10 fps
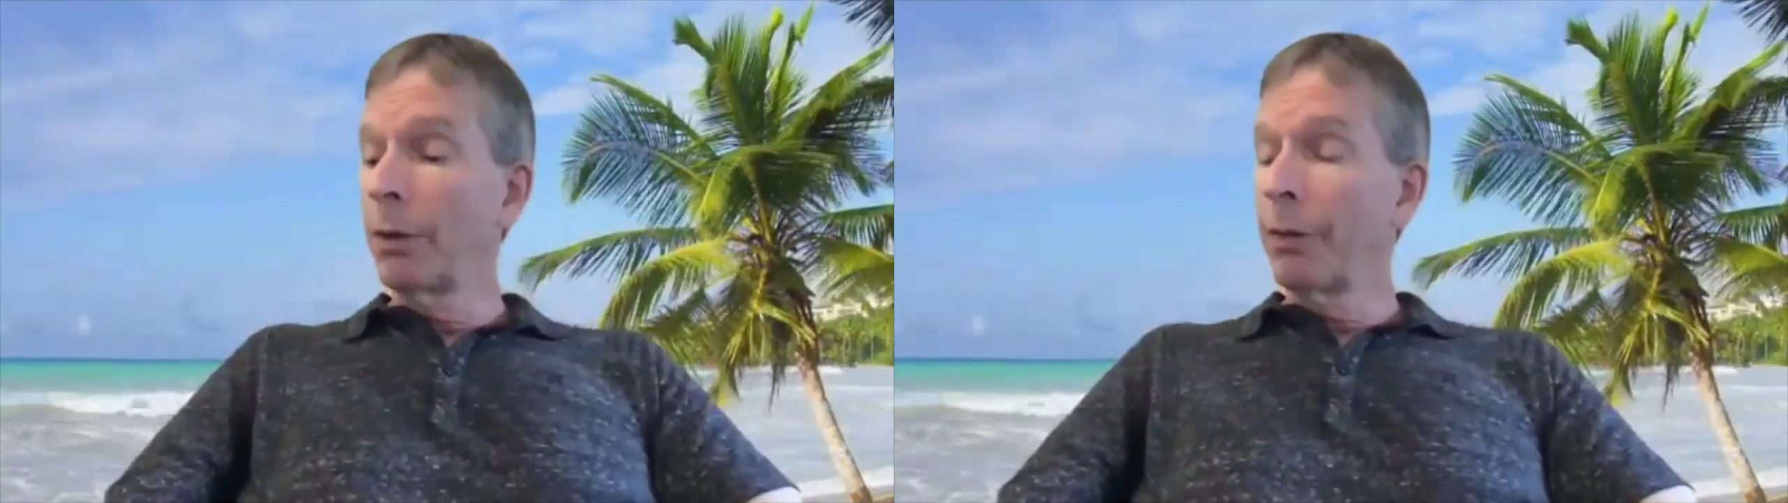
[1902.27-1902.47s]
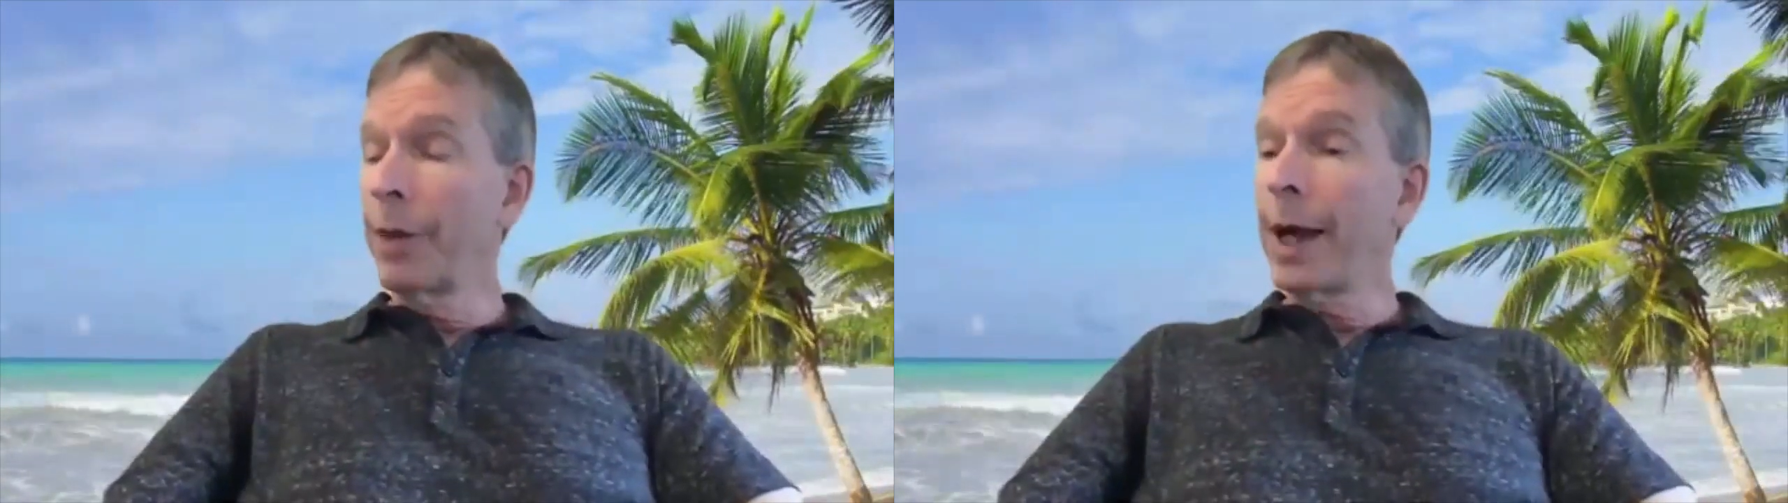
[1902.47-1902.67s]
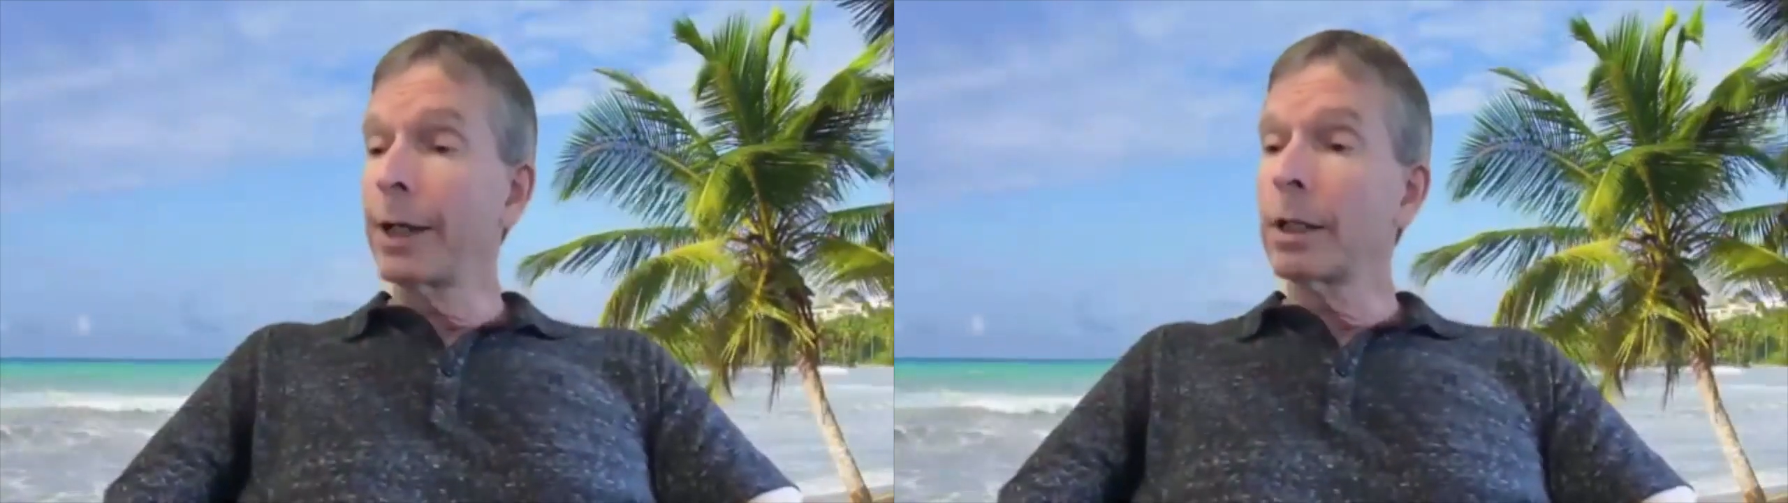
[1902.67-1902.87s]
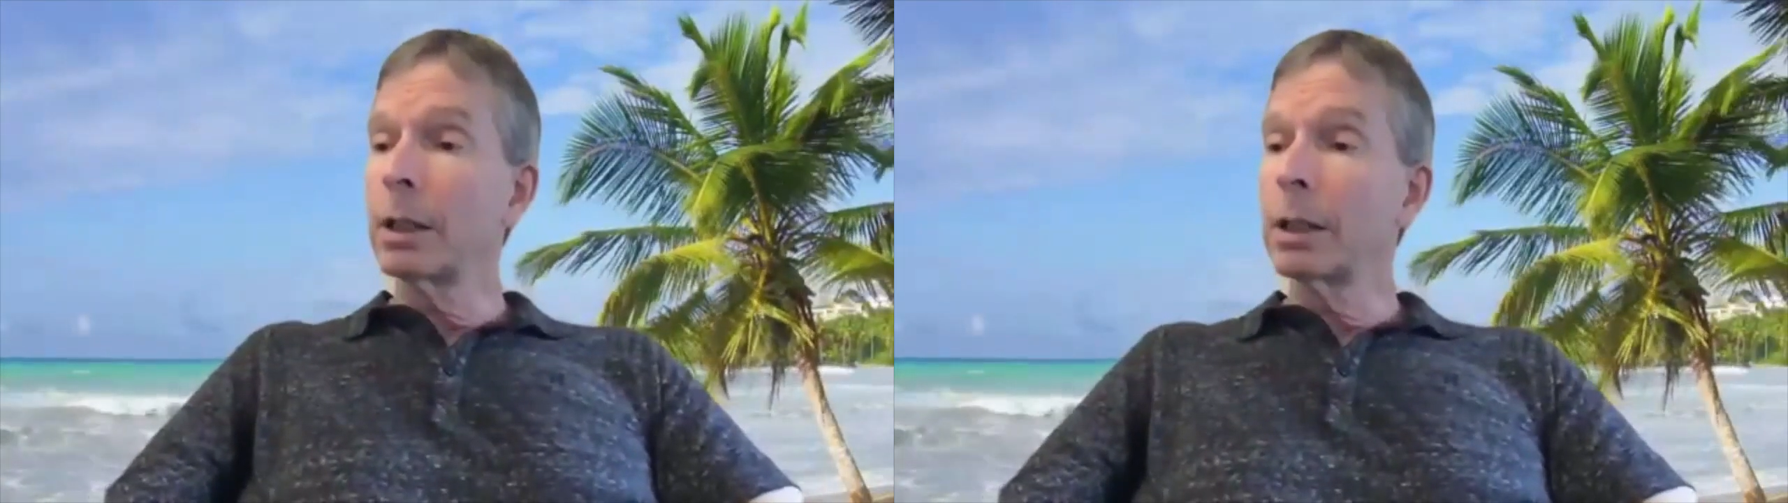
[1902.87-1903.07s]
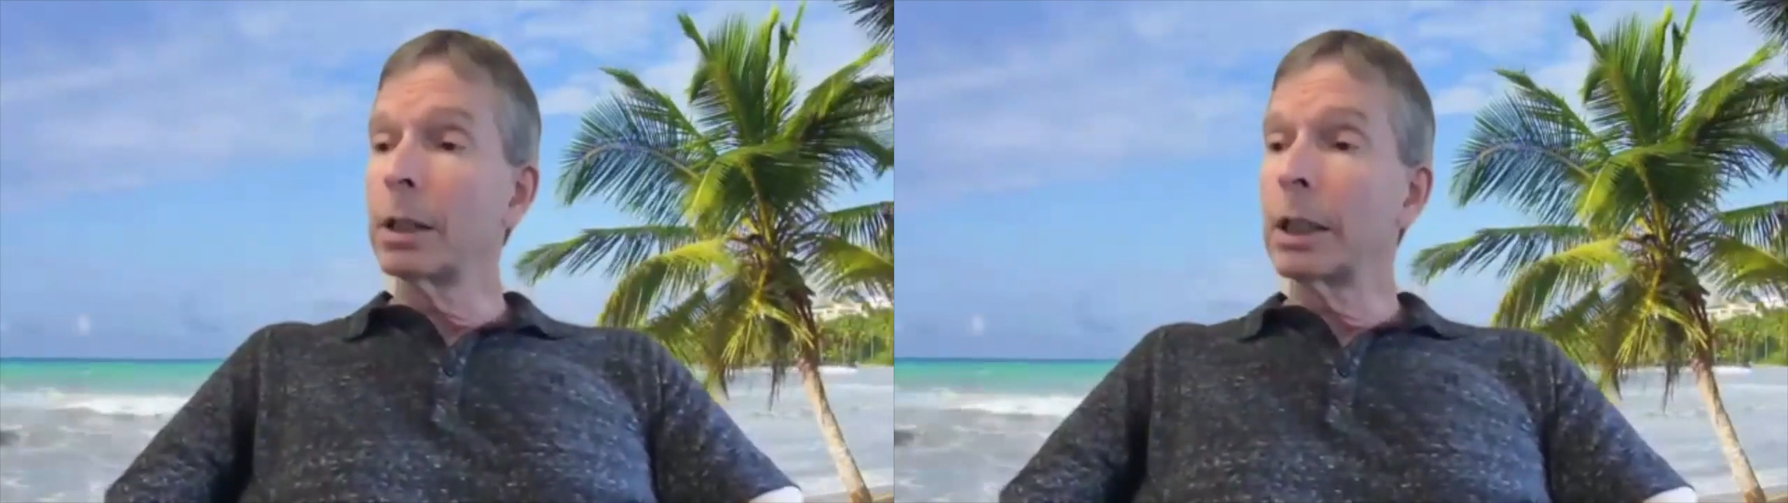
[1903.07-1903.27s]
that
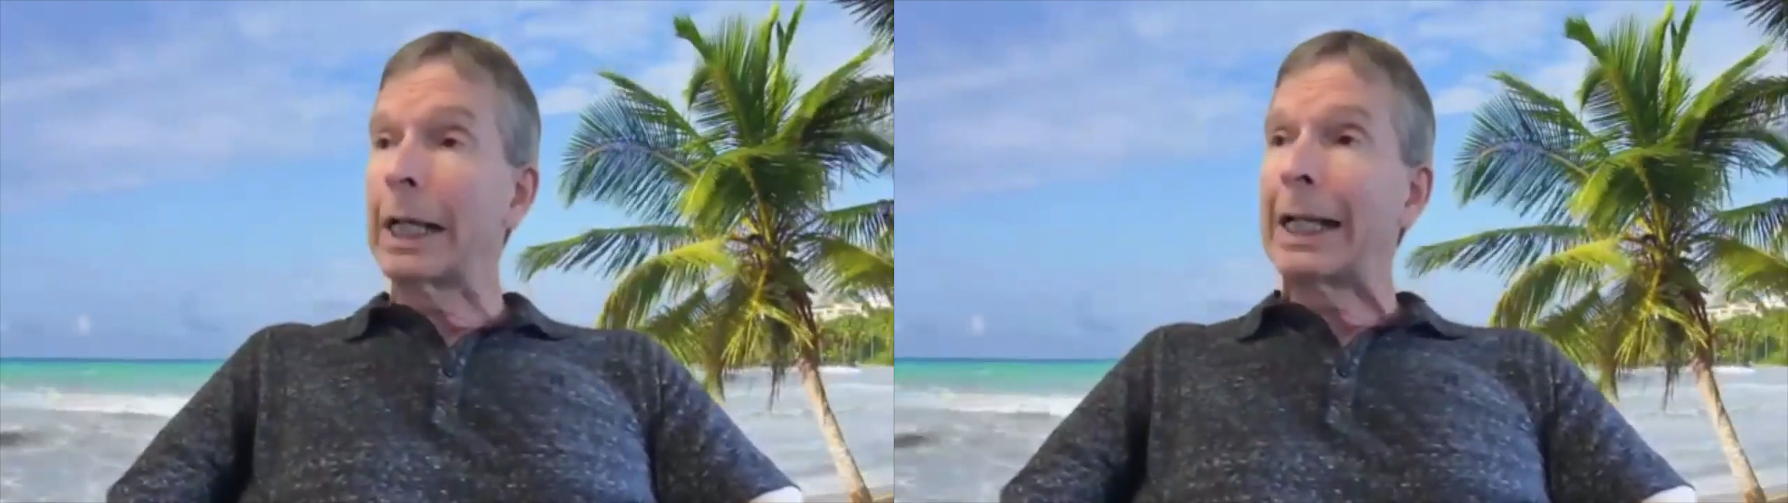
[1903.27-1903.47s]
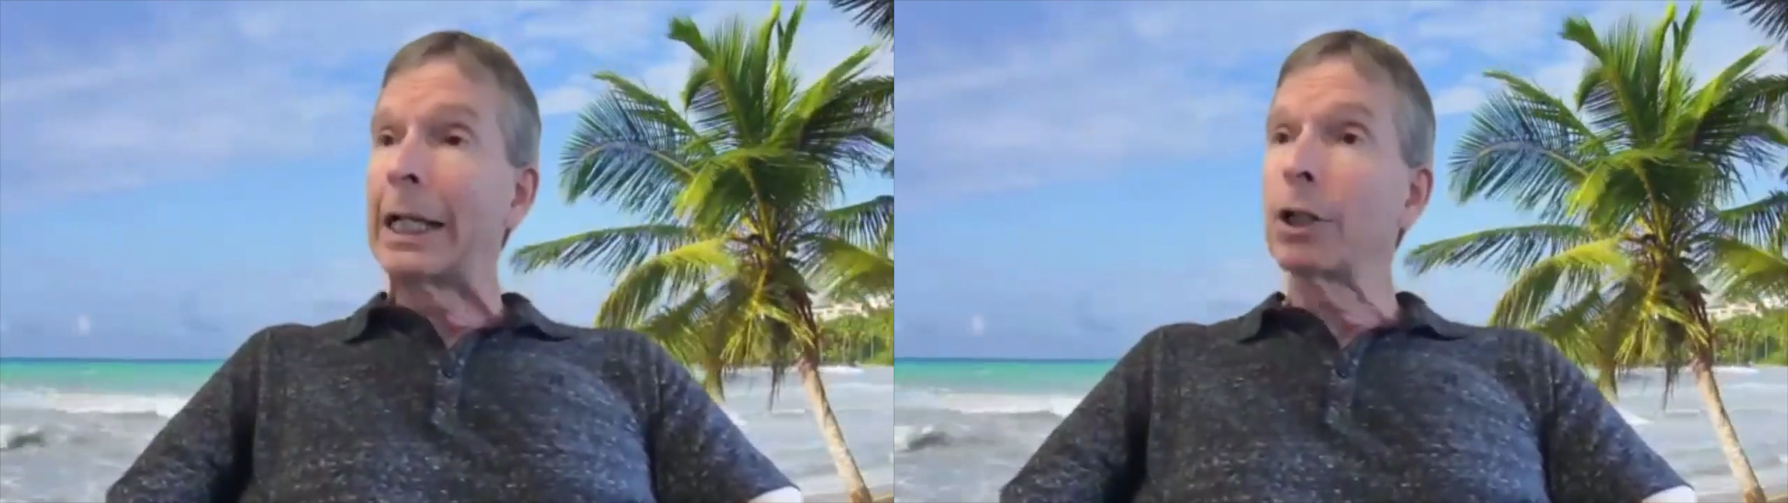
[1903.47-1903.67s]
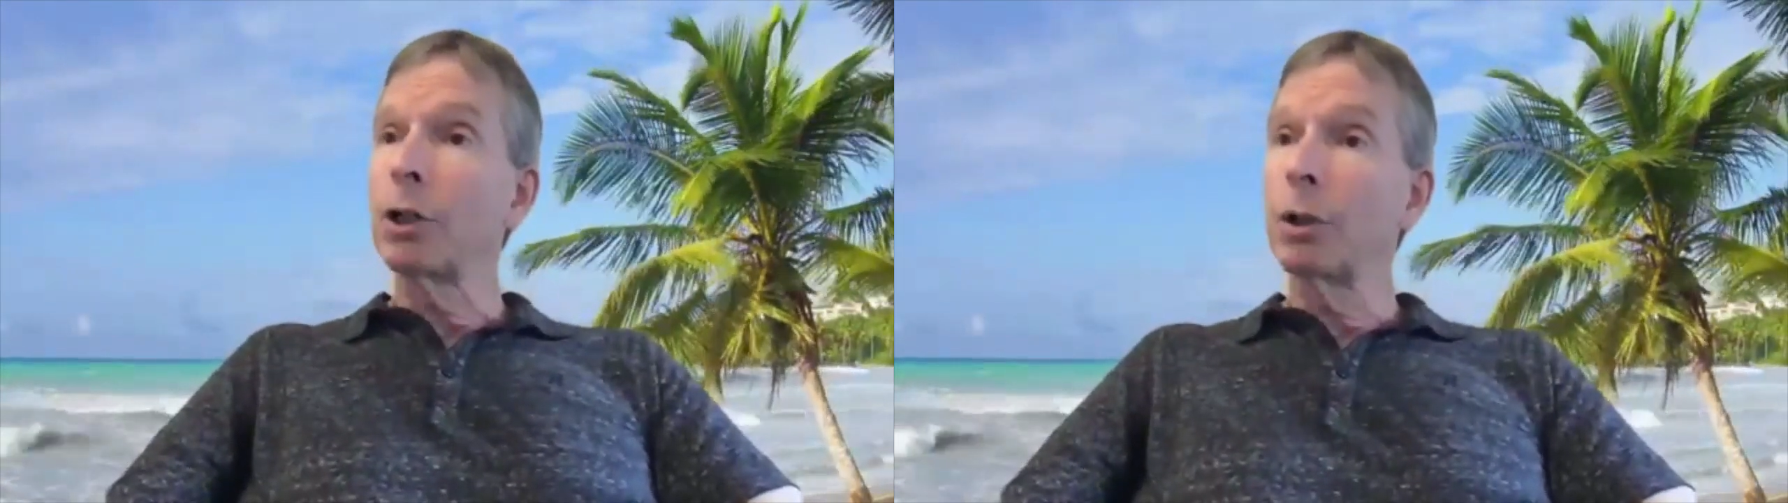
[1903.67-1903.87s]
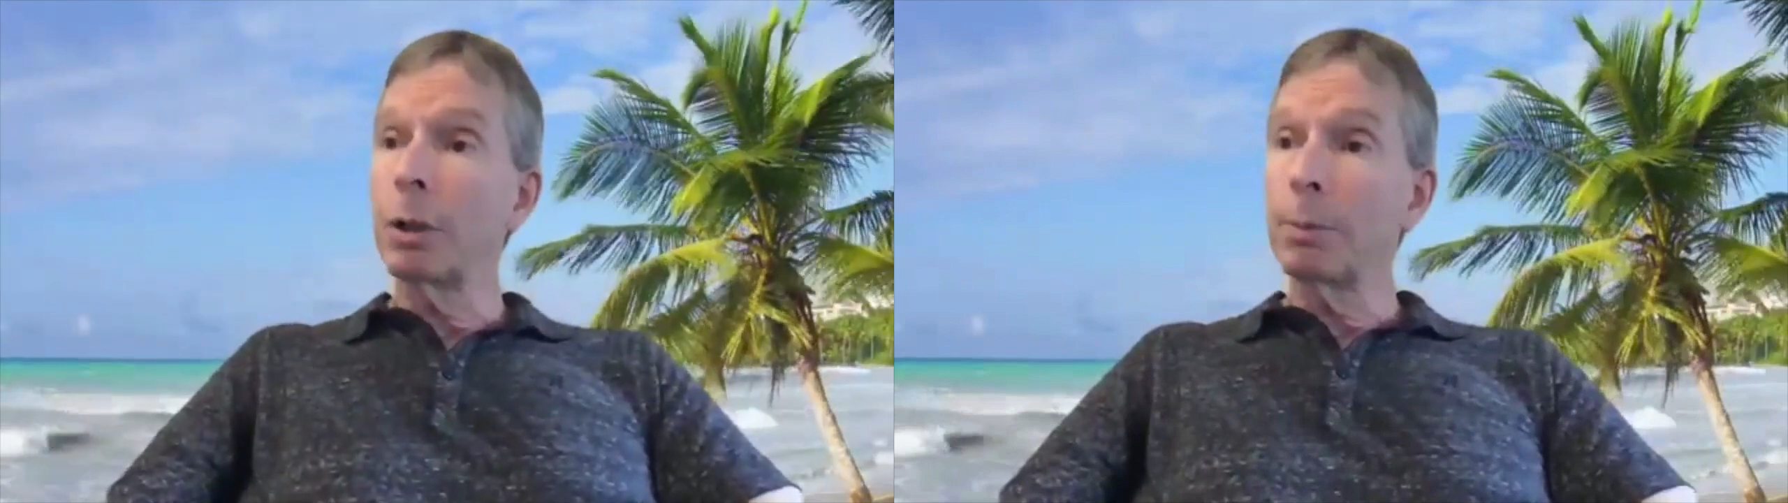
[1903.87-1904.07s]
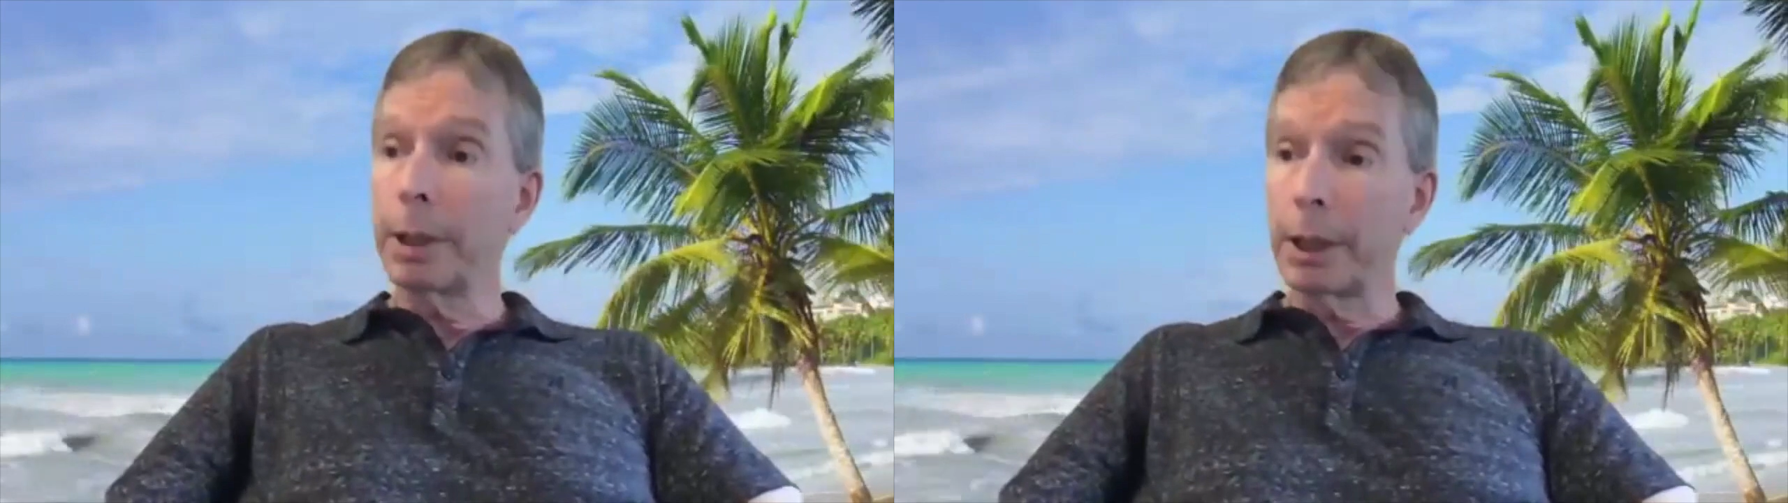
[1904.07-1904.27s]
it
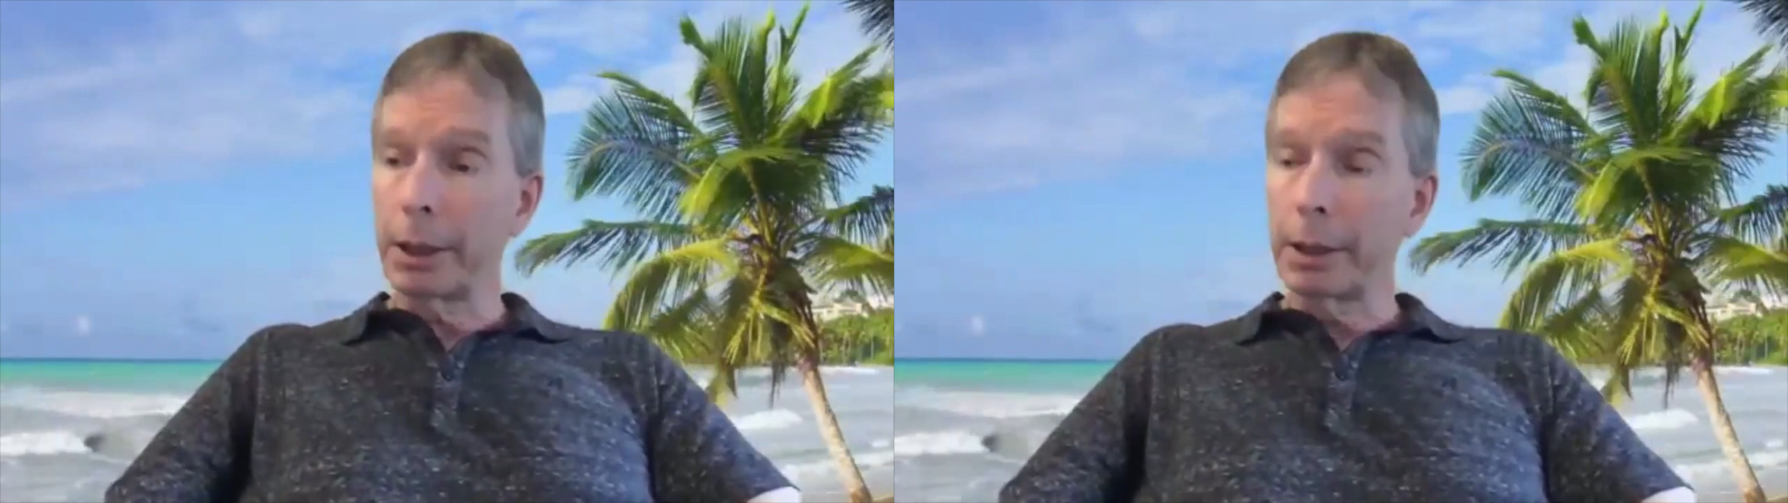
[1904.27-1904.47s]
could be